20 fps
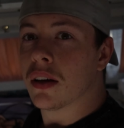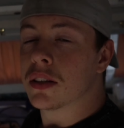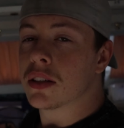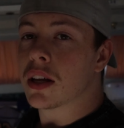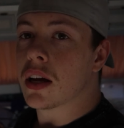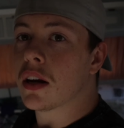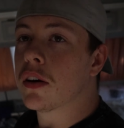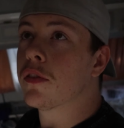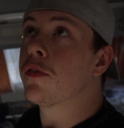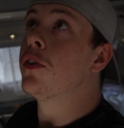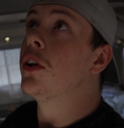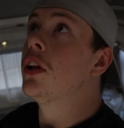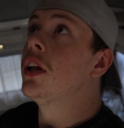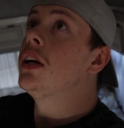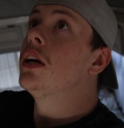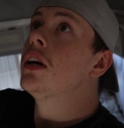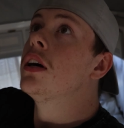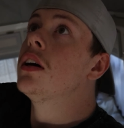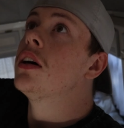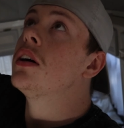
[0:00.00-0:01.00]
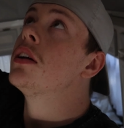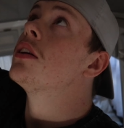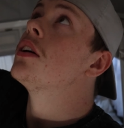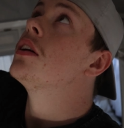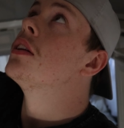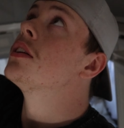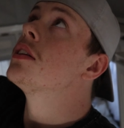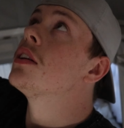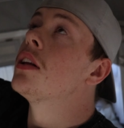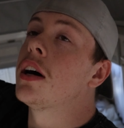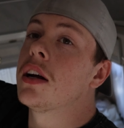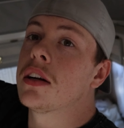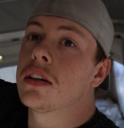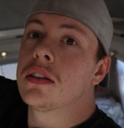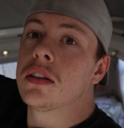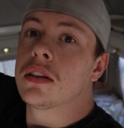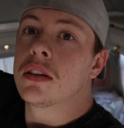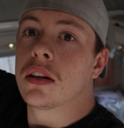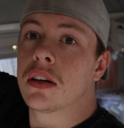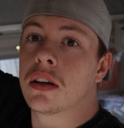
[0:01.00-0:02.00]
Stand up fully. Turn this light
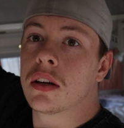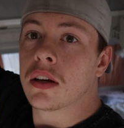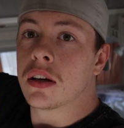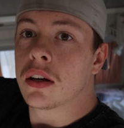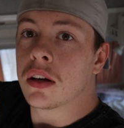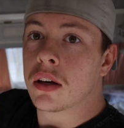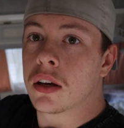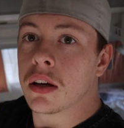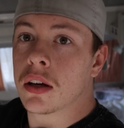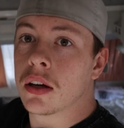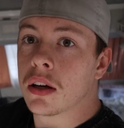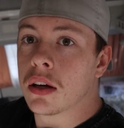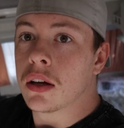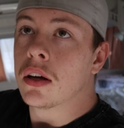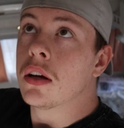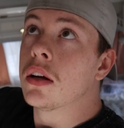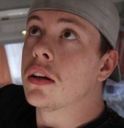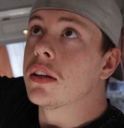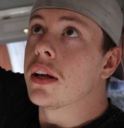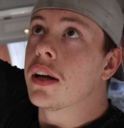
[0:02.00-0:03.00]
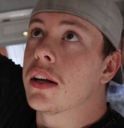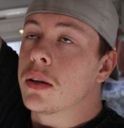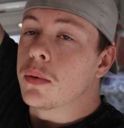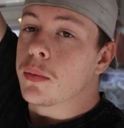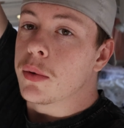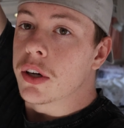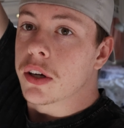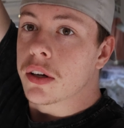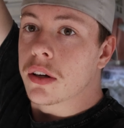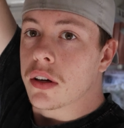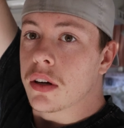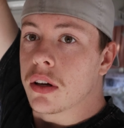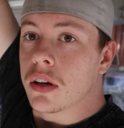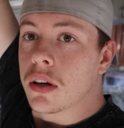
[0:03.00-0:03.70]
on. That didn't work.